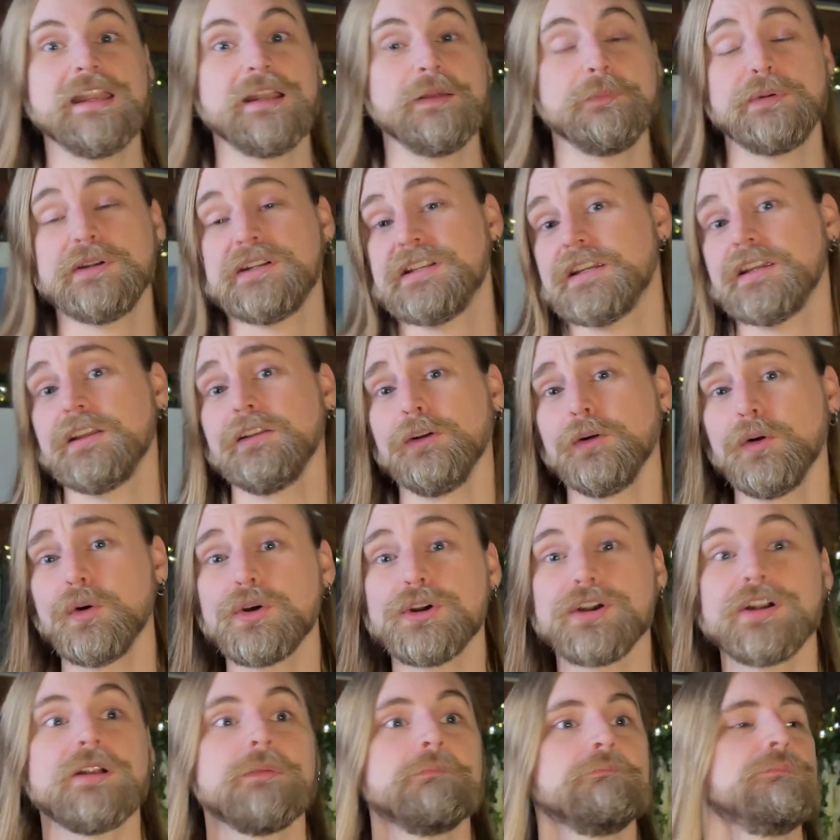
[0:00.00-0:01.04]
in a particular
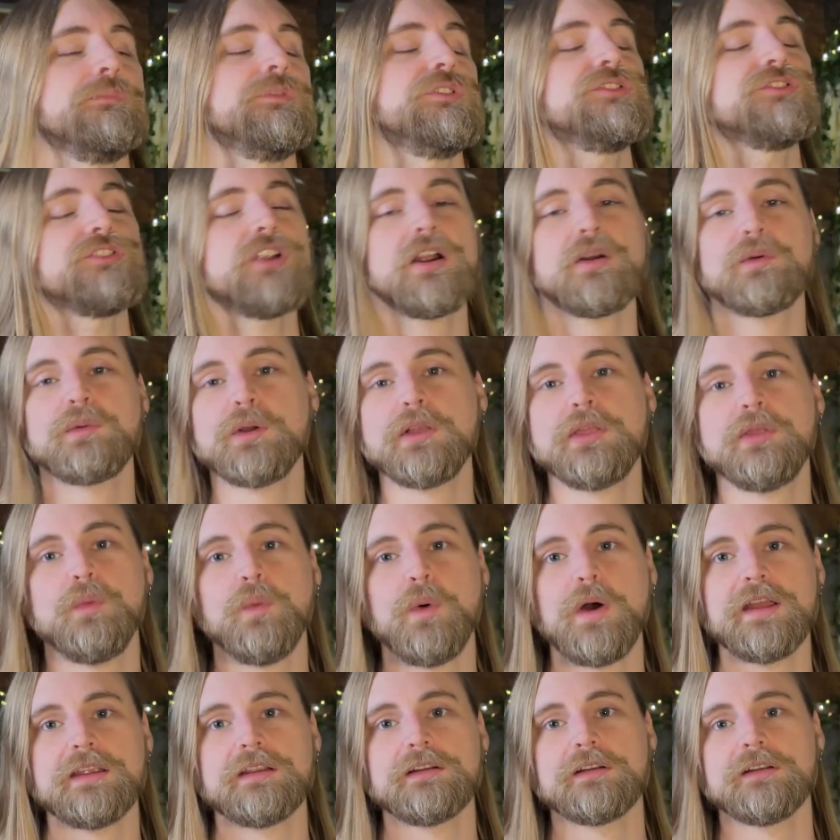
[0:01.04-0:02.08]
order. Start with
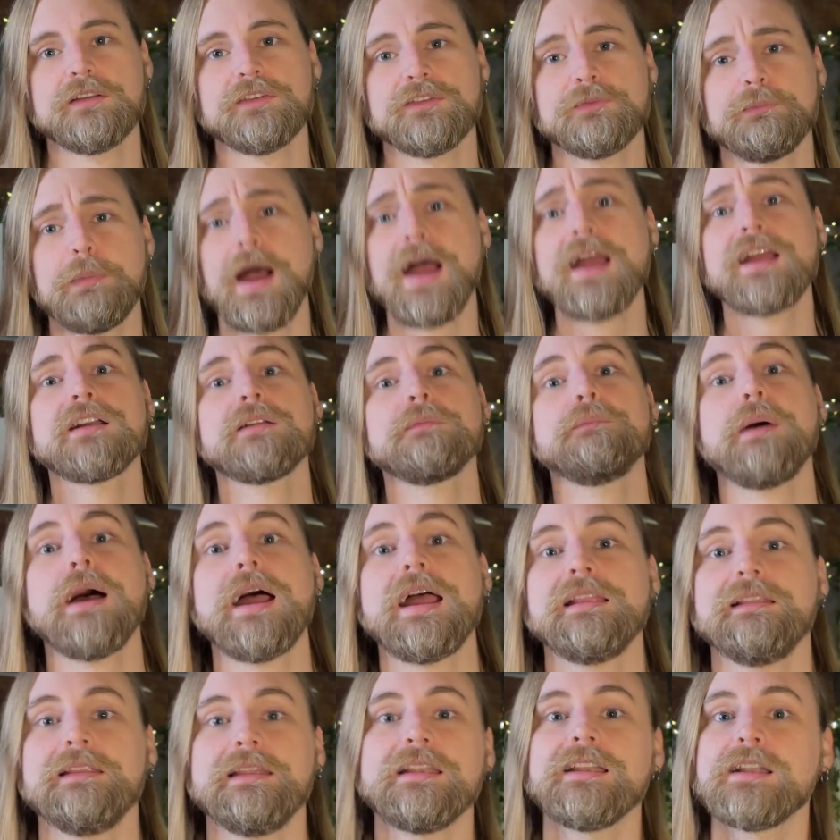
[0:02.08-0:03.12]
what you're inspired
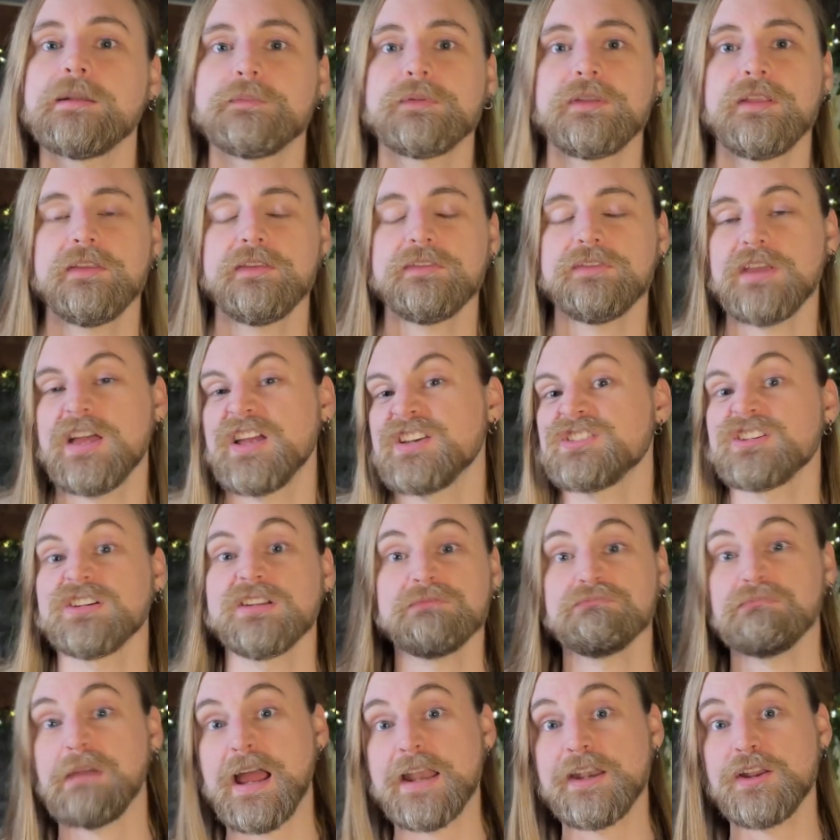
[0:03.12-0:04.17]
by leading up to the
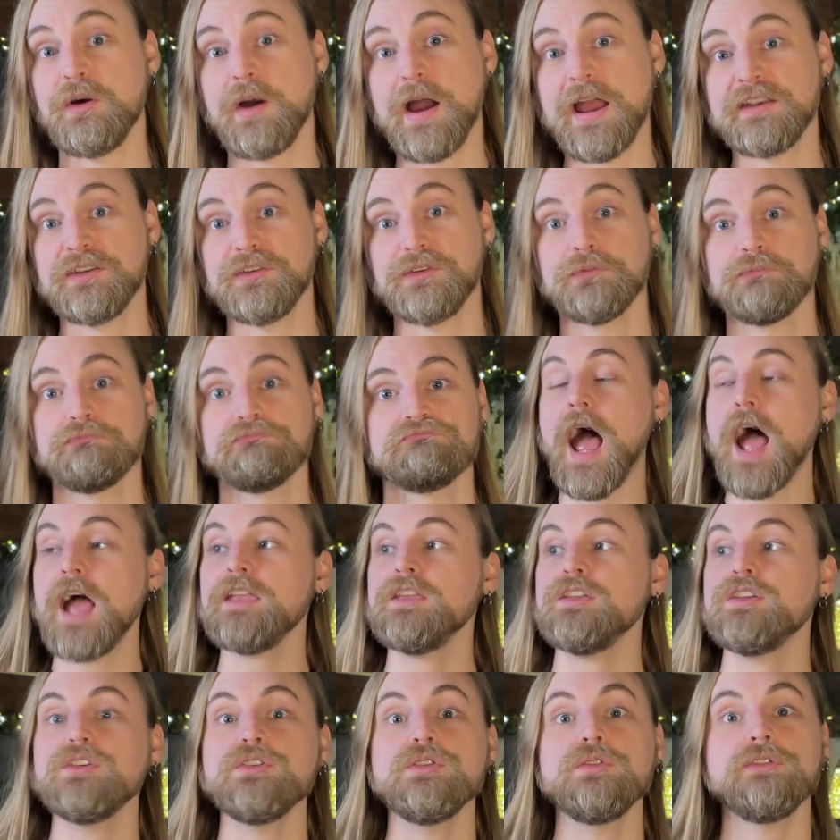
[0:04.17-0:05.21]
session. I know I do. I
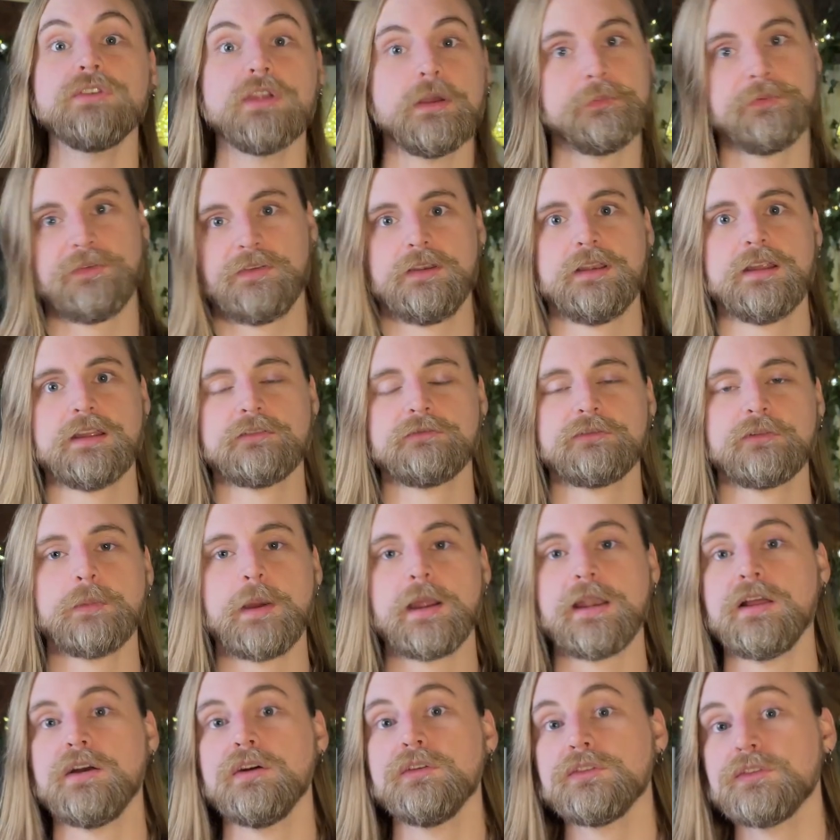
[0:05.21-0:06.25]
use Obsidian for
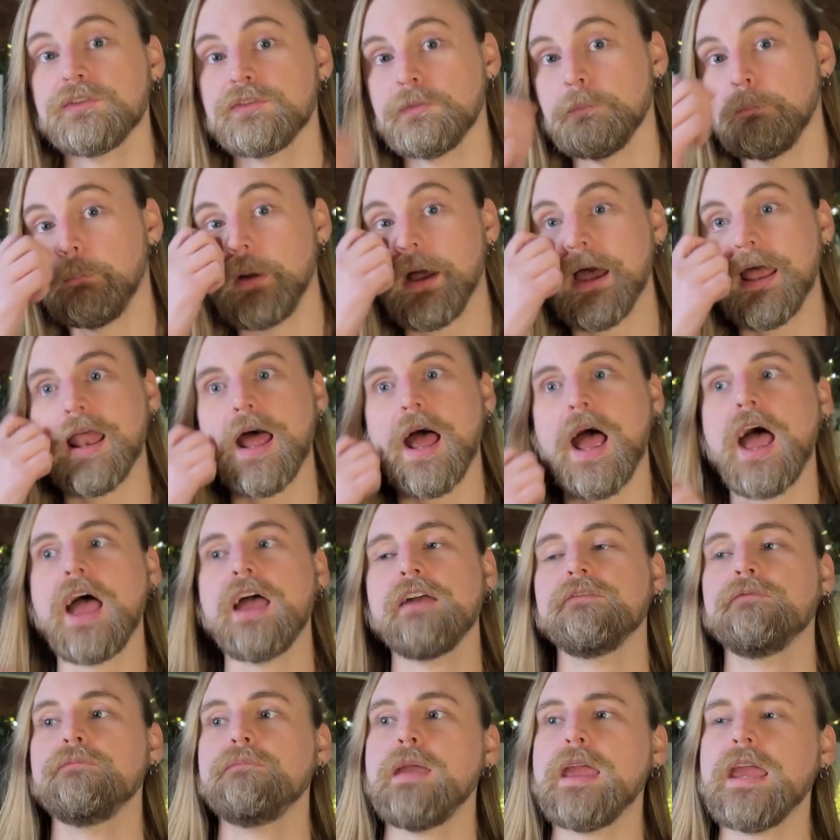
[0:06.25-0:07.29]
my notes, but
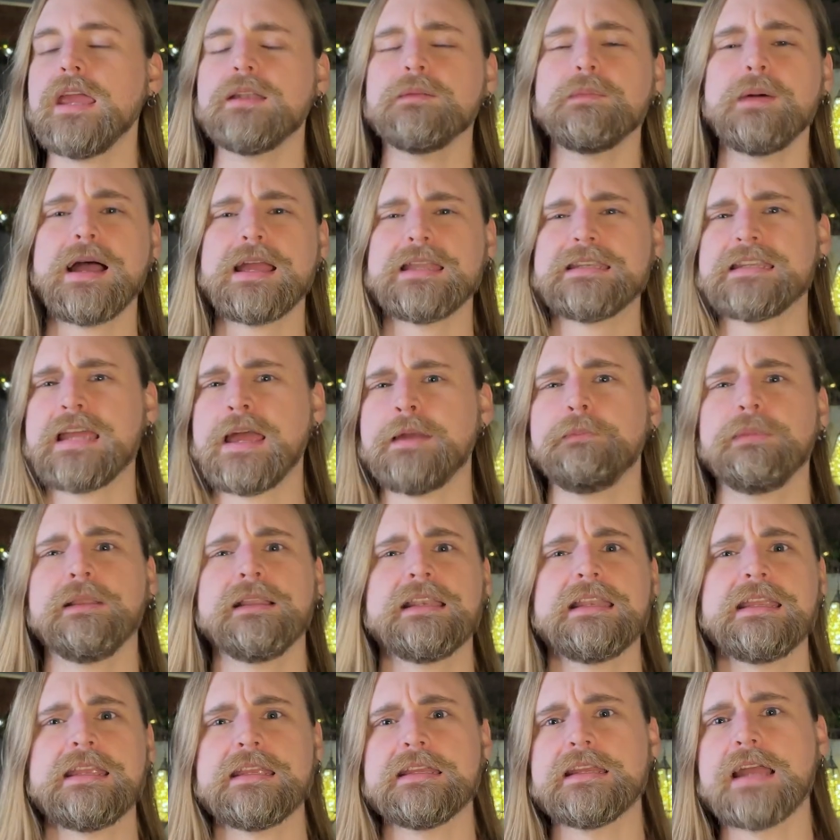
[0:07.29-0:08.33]
I've made my
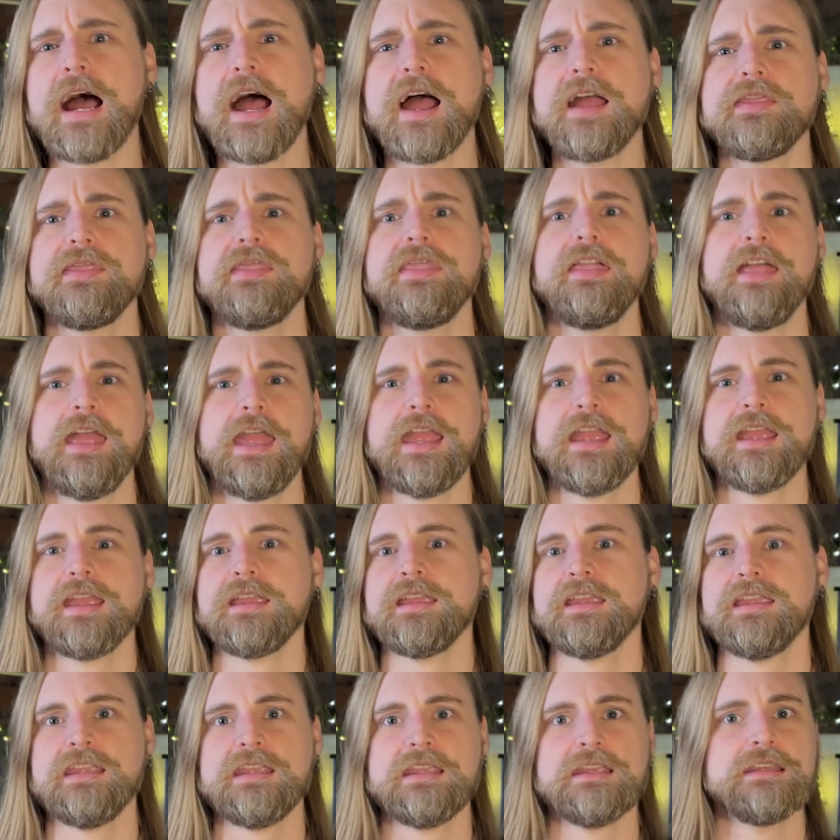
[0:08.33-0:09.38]
template-y guide
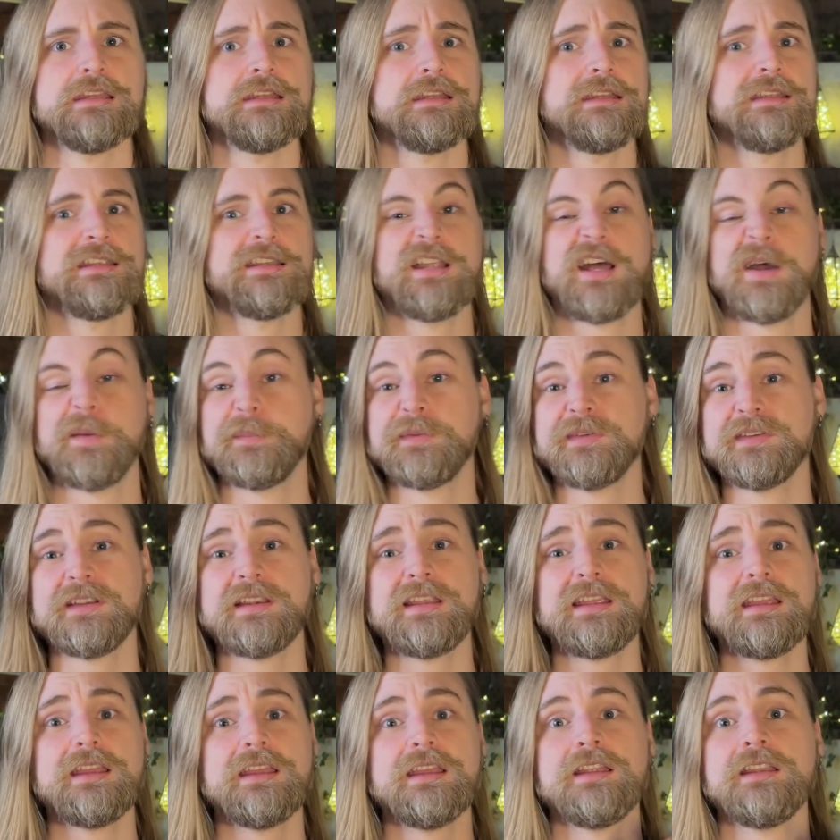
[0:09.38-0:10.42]
thing in
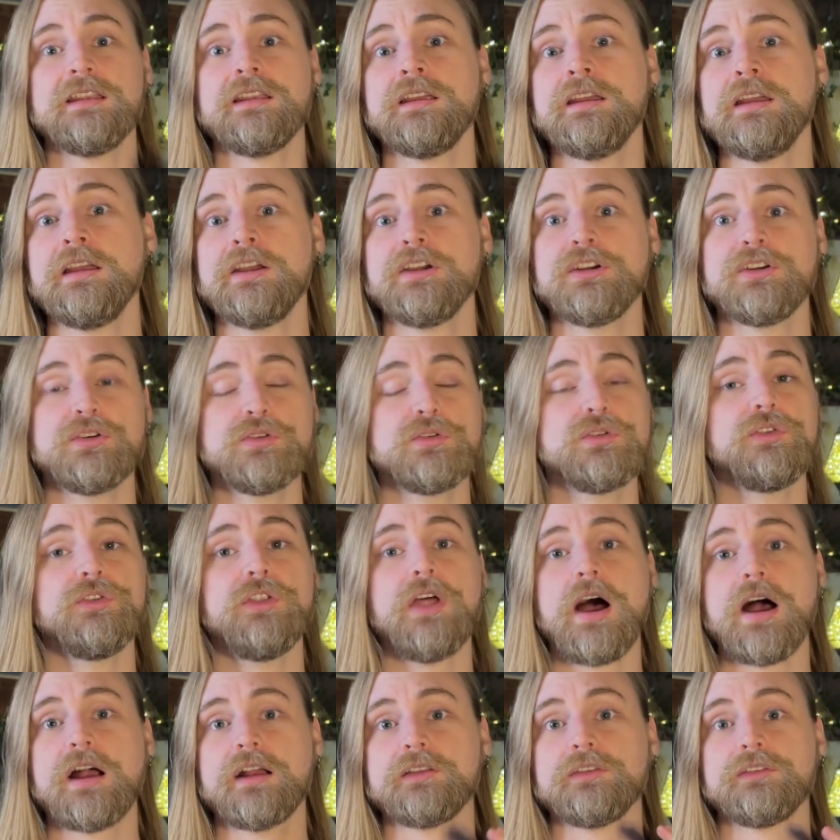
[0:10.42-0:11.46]
Obsidian, Google
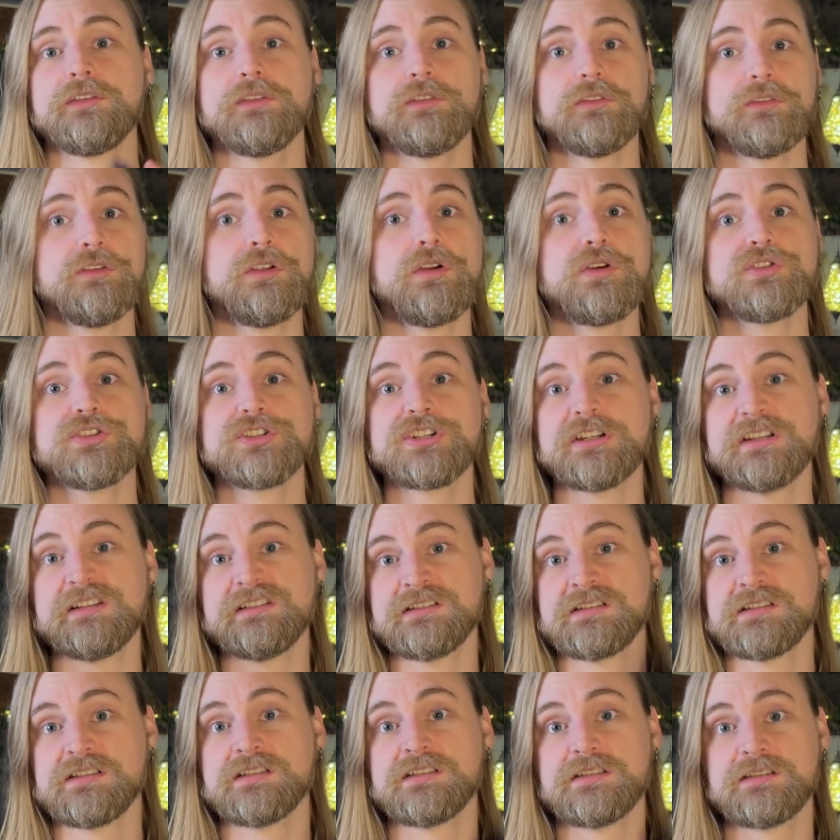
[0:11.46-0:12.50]
Docs,
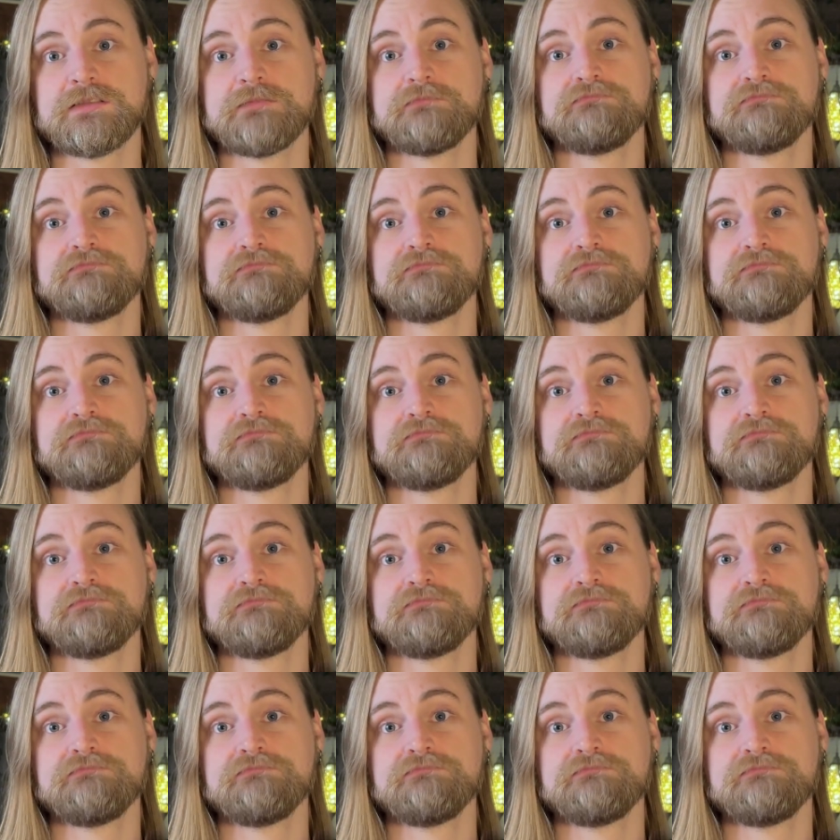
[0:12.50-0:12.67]
Notion.